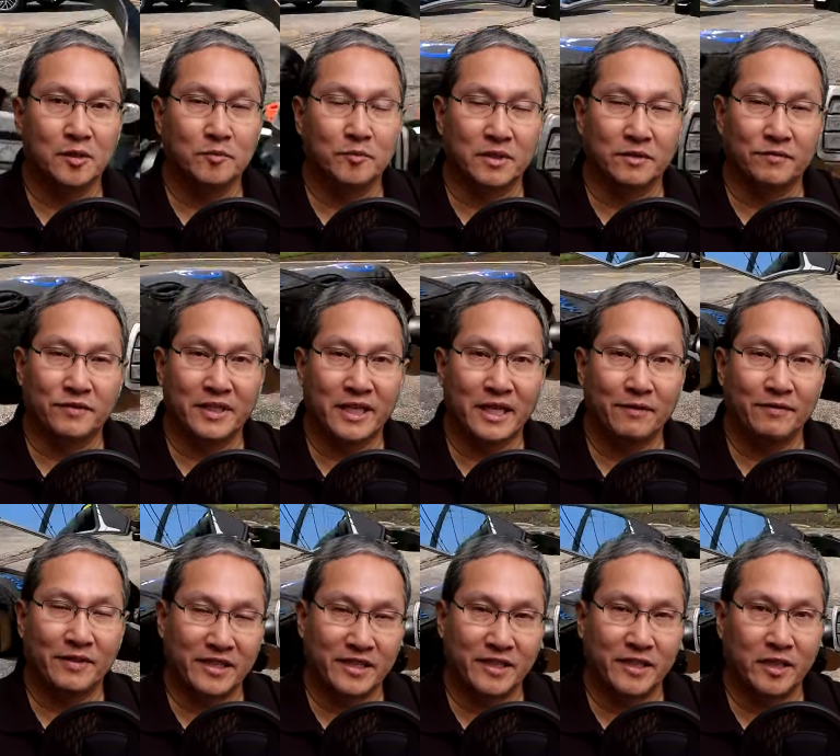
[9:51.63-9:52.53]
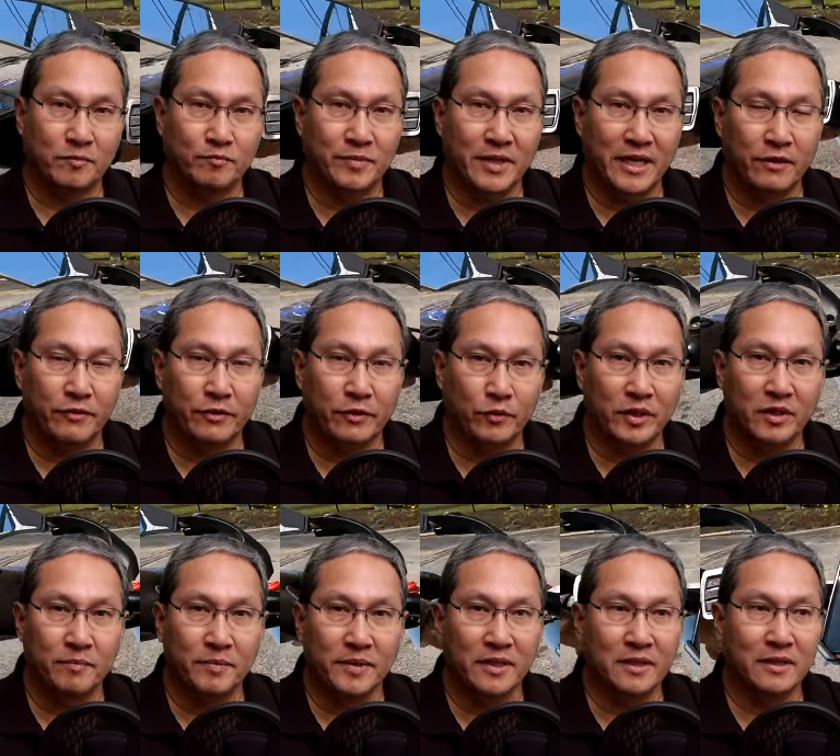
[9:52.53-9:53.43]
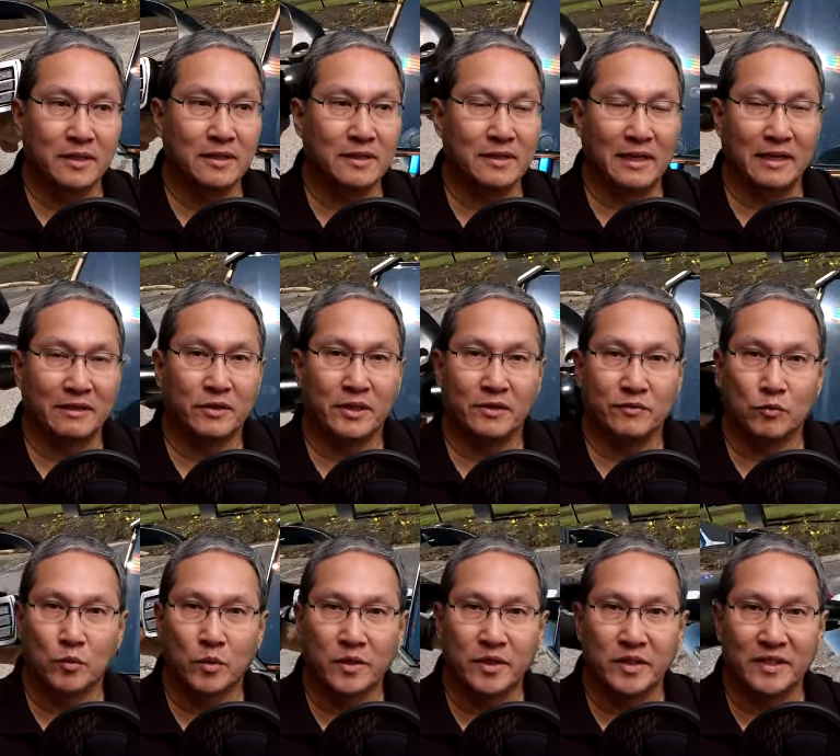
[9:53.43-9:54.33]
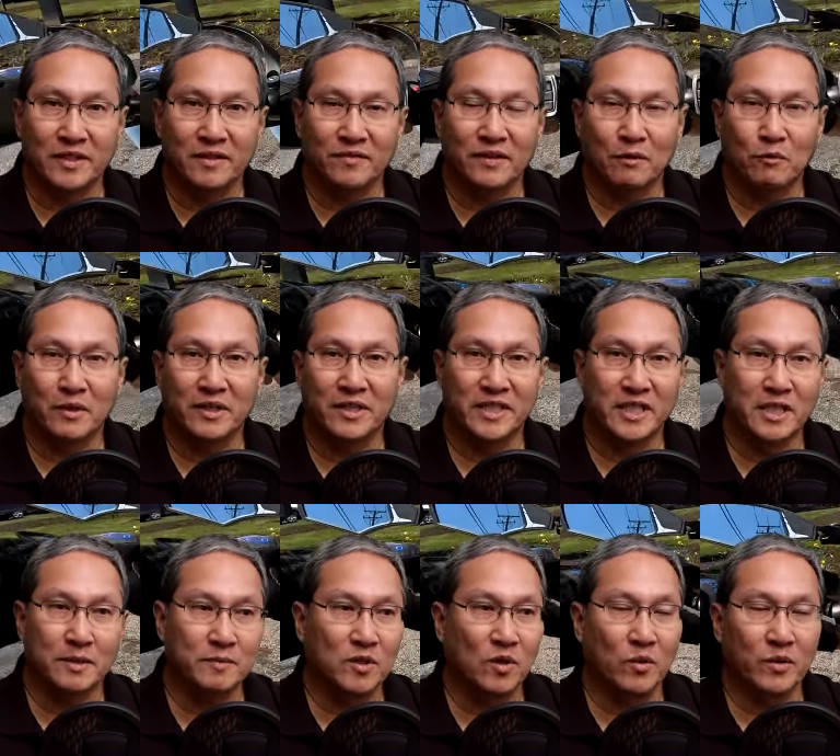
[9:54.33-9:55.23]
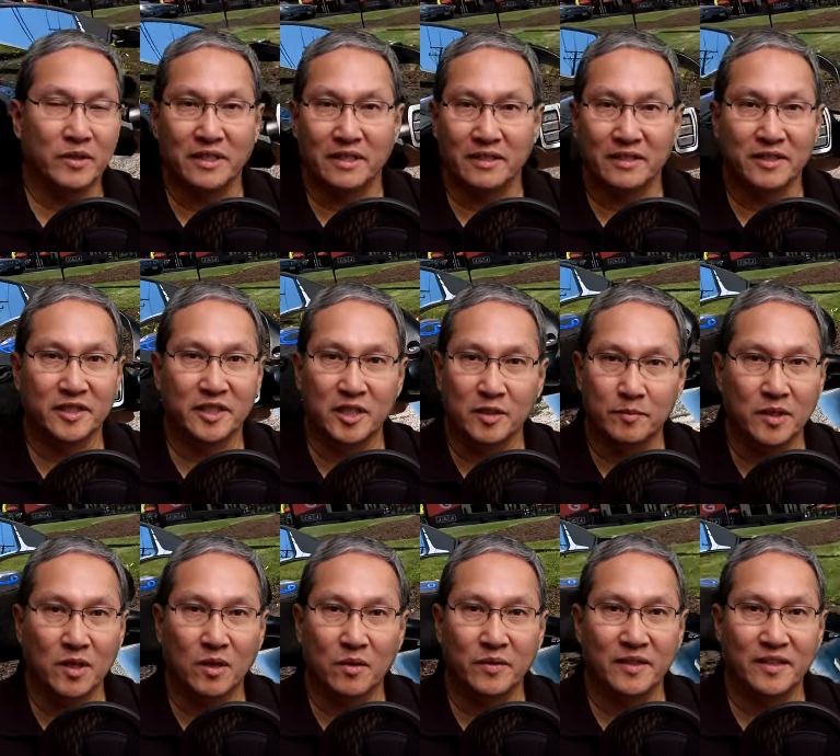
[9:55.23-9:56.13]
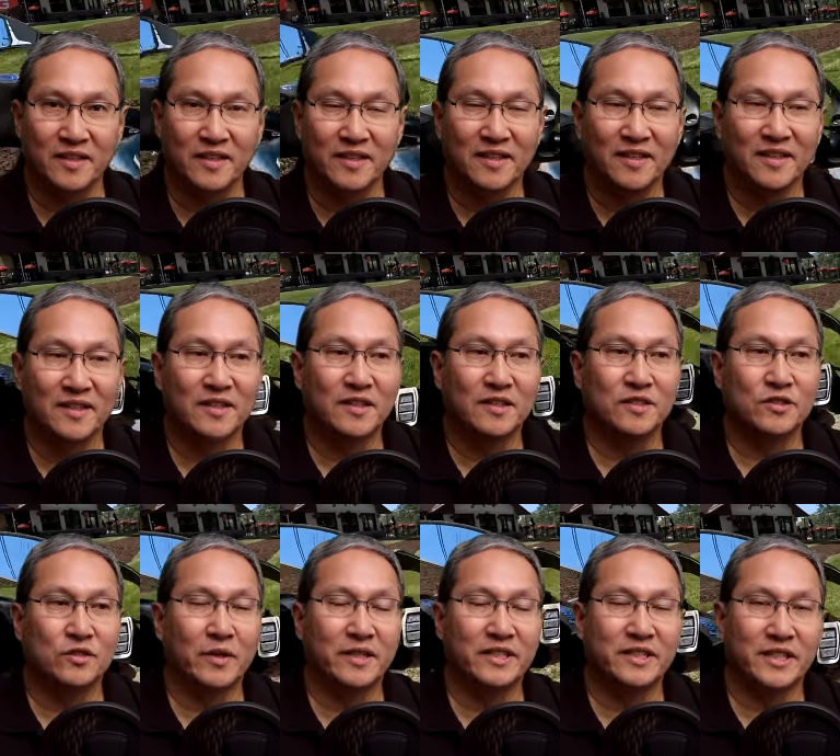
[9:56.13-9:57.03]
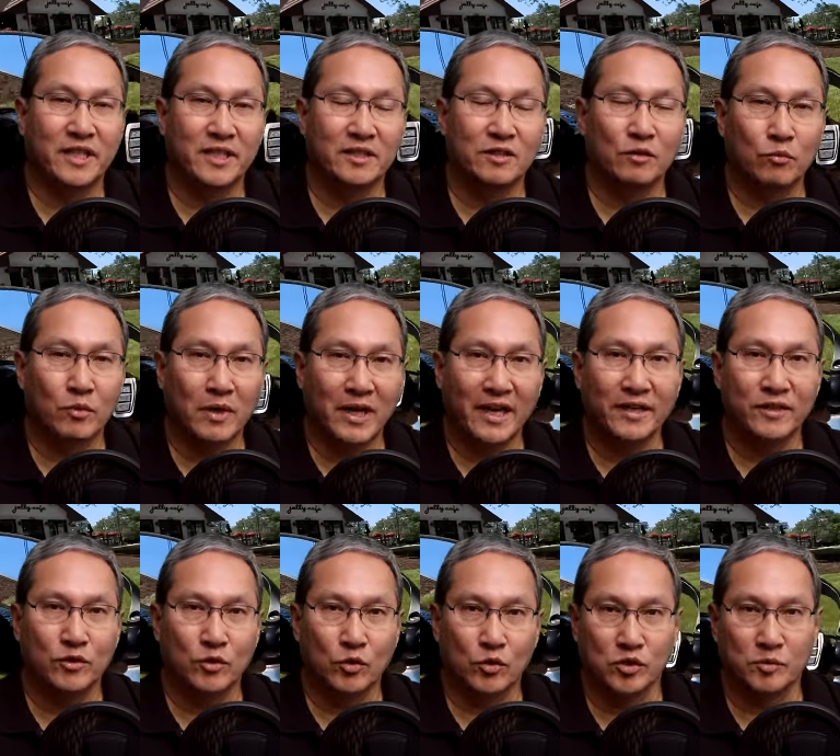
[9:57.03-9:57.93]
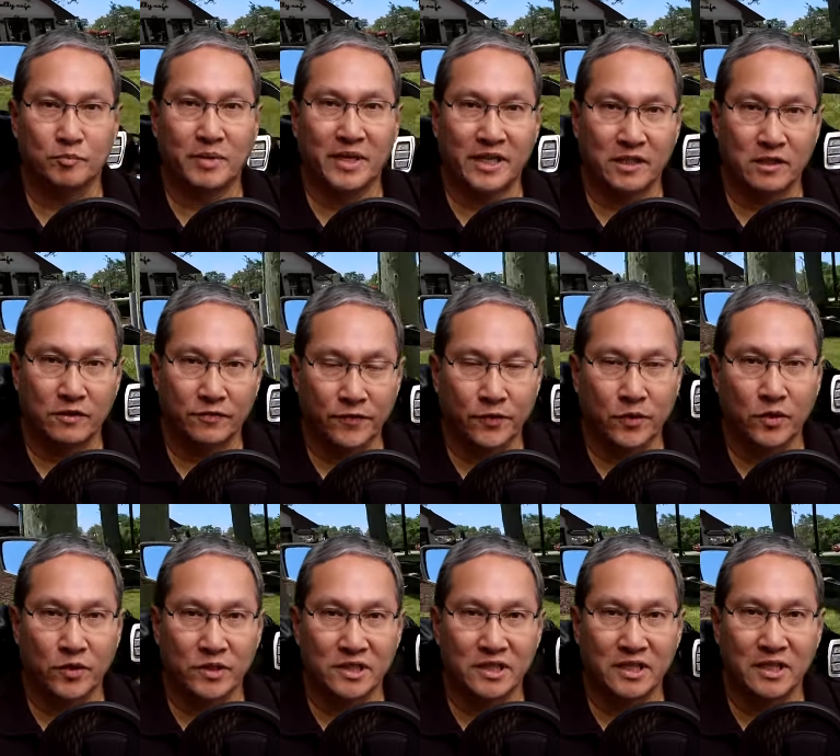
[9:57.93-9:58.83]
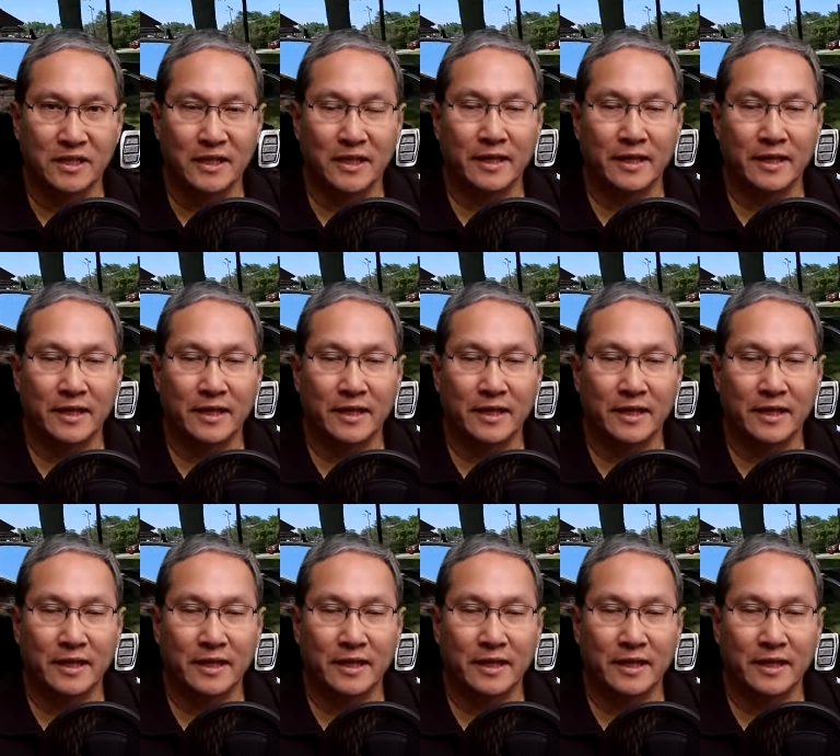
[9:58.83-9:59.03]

But if I have that second battery with me, I don't have to worry. If I want to keep going, I can keep going. So I tend to ride those bikes first.